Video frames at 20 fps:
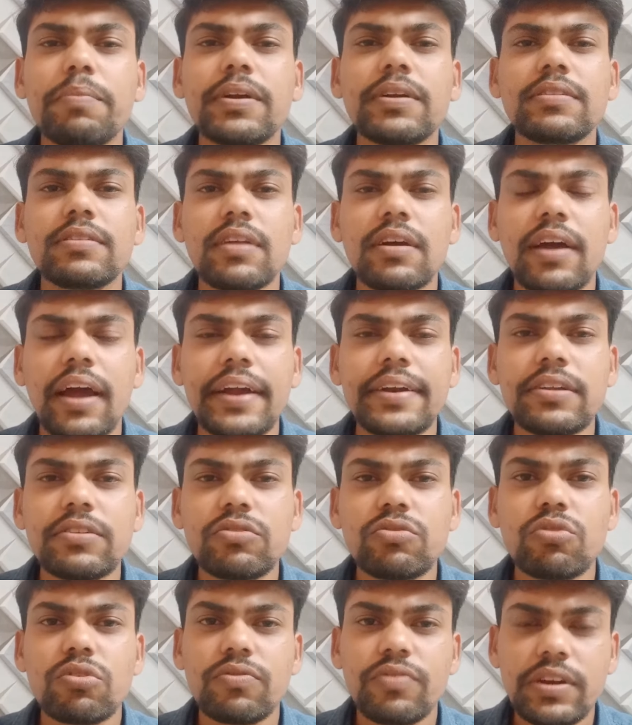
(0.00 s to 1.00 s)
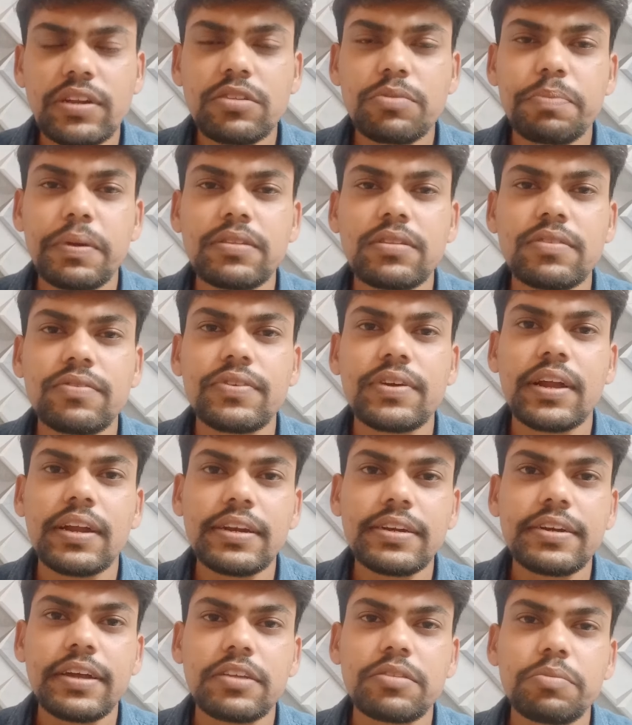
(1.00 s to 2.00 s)
in the guidance note very specifically
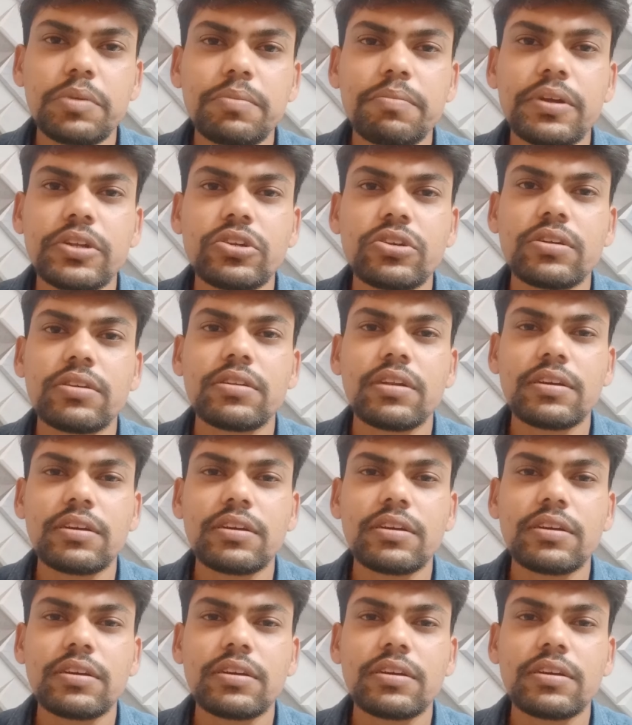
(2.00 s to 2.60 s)
it has been mentioned